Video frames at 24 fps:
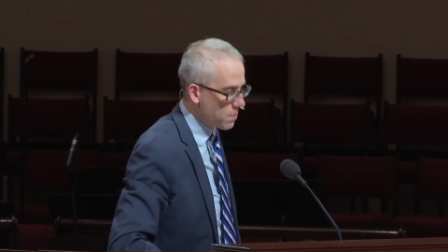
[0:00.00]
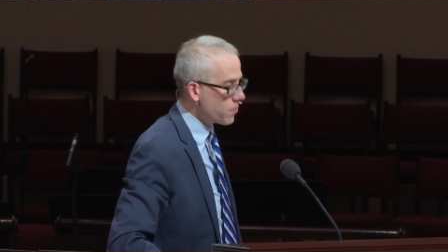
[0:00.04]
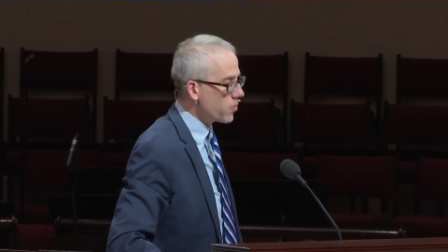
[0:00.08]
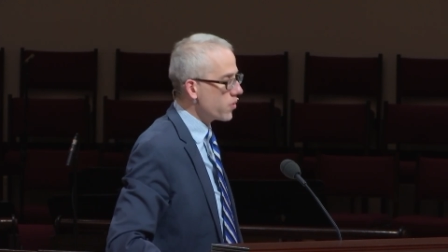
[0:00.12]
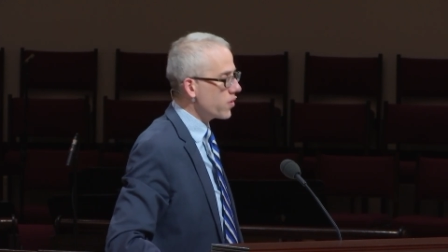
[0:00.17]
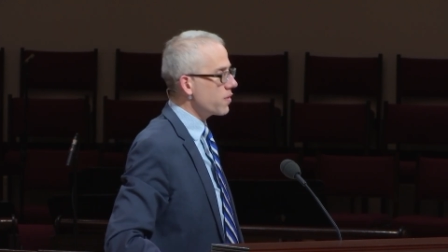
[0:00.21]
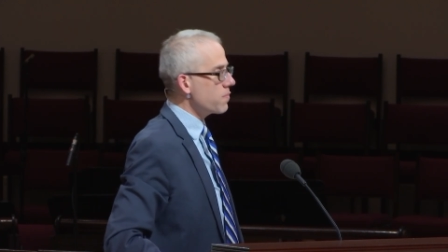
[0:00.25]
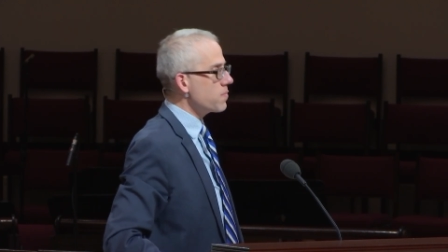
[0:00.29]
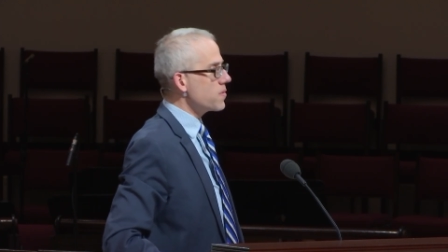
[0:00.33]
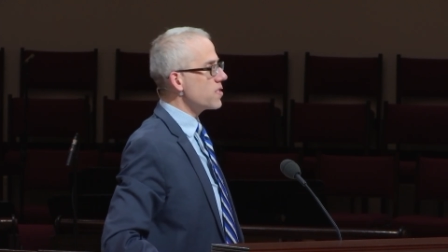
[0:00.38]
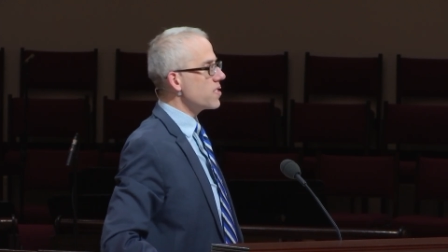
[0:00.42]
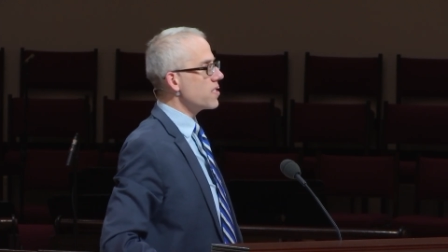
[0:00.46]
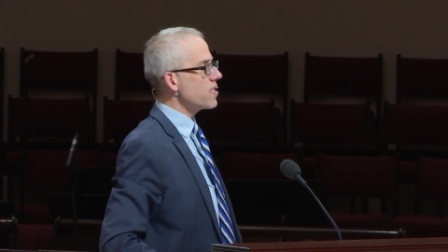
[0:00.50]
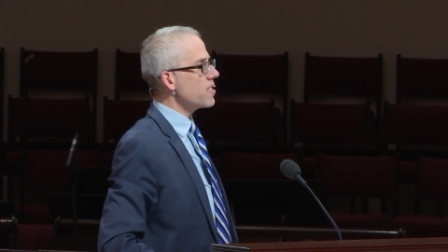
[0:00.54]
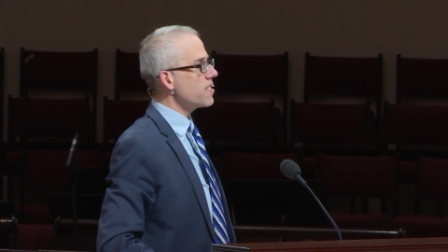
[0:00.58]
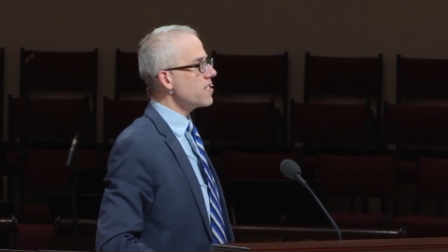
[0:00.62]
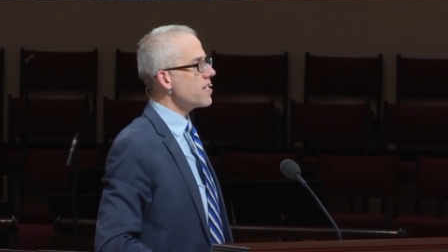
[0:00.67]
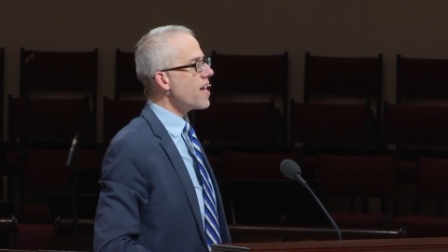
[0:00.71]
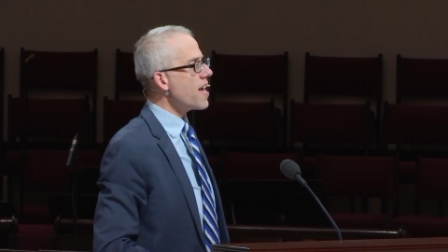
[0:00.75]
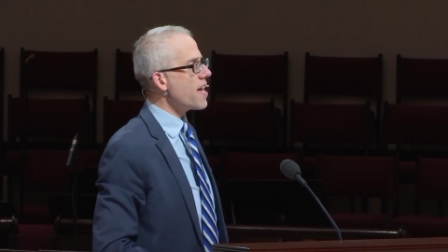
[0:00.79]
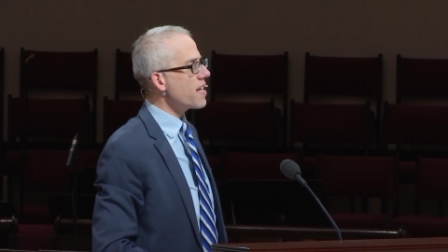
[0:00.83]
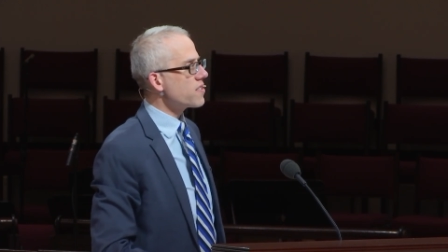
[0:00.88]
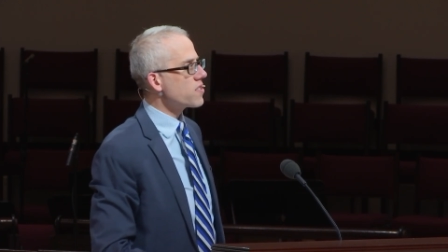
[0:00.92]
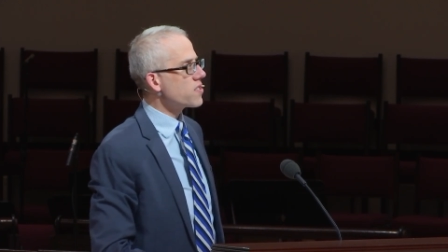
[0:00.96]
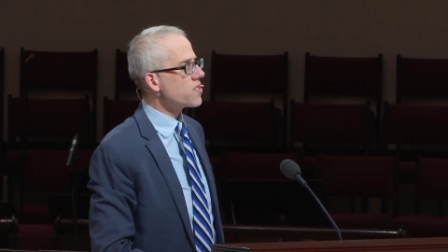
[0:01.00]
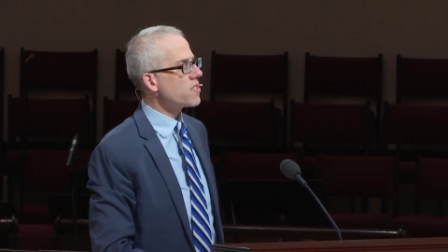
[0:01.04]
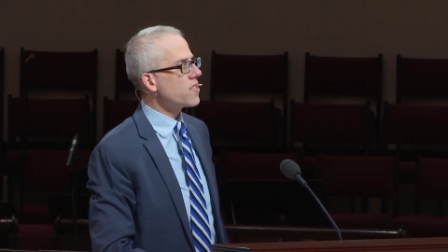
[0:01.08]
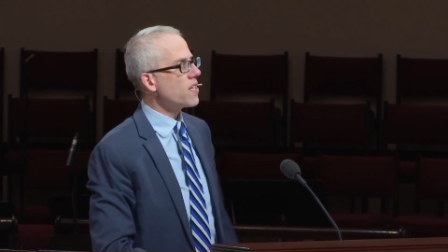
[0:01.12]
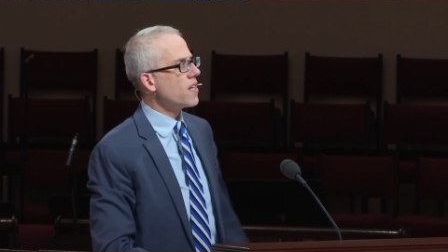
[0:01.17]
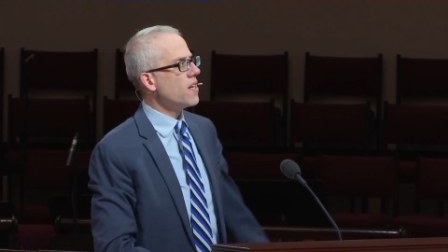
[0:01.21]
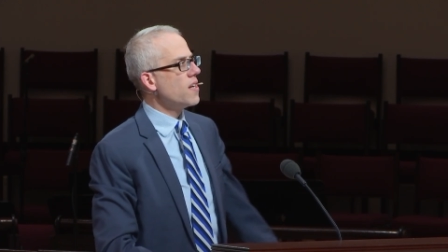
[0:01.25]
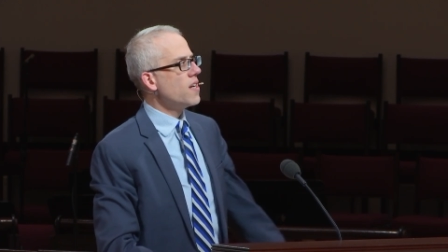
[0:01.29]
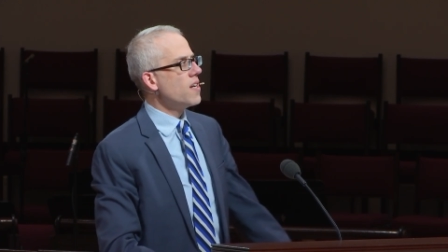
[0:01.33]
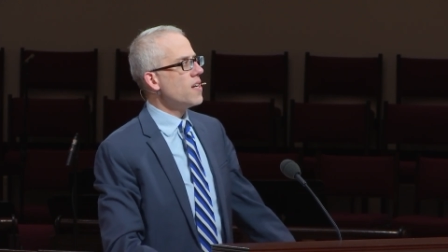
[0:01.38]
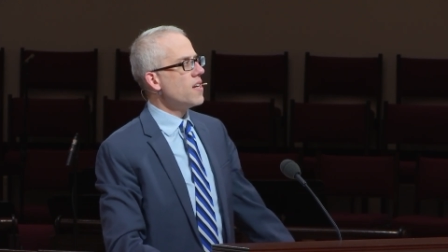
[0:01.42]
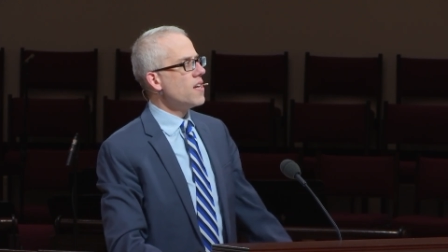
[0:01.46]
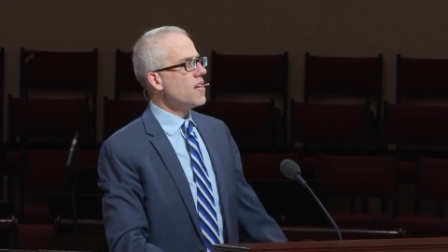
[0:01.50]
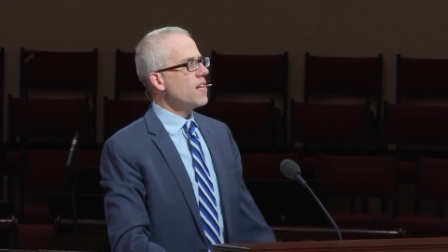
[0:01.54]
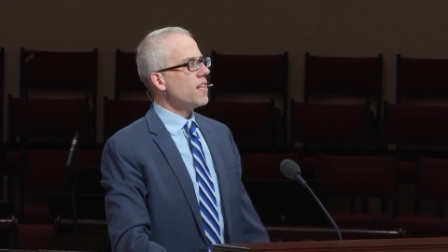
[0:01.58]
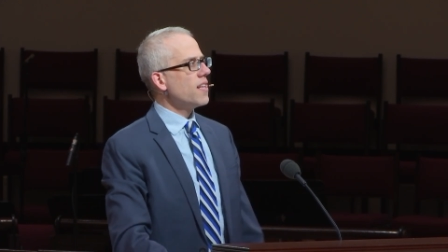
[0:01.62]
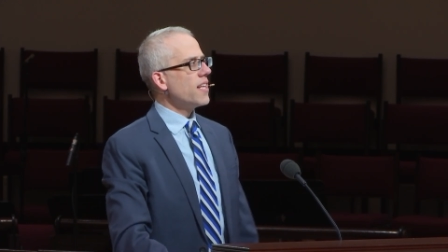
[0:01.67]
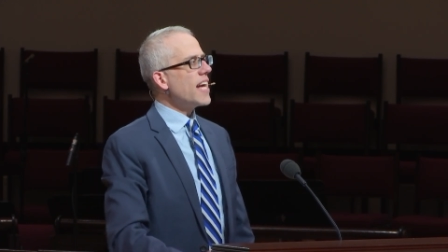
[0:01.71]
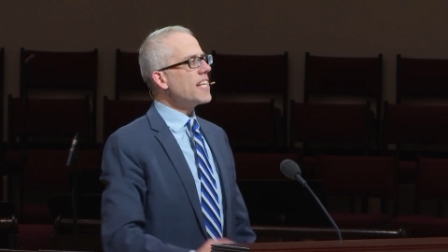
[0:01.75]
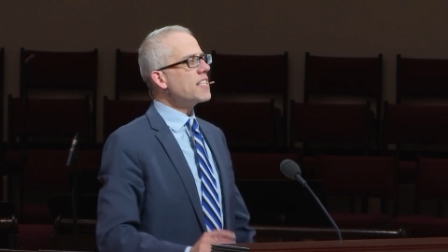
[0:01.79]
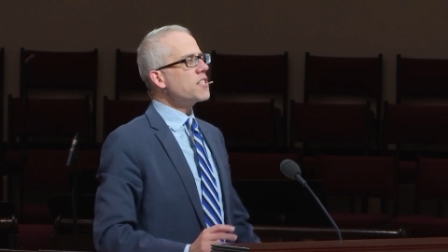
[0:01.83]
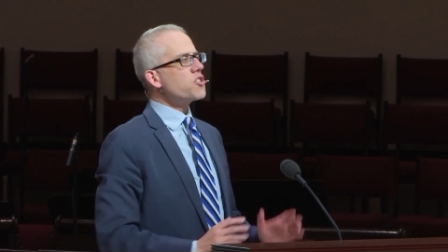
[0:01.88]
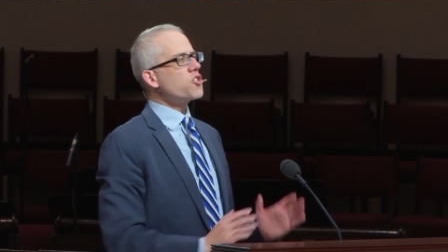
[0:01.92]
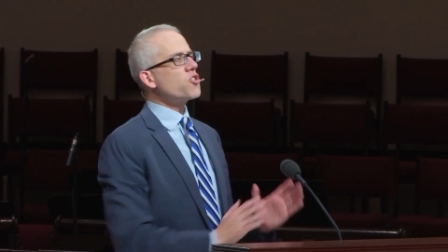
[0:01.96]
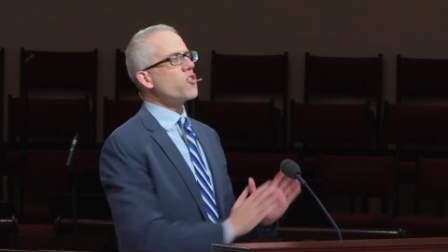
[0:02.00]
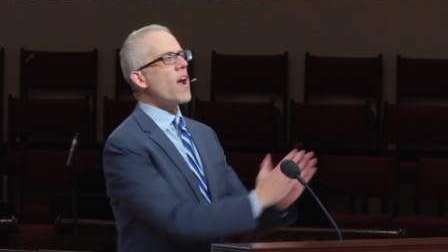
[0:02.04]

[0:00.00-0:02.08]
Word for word: and put him to the test. Let's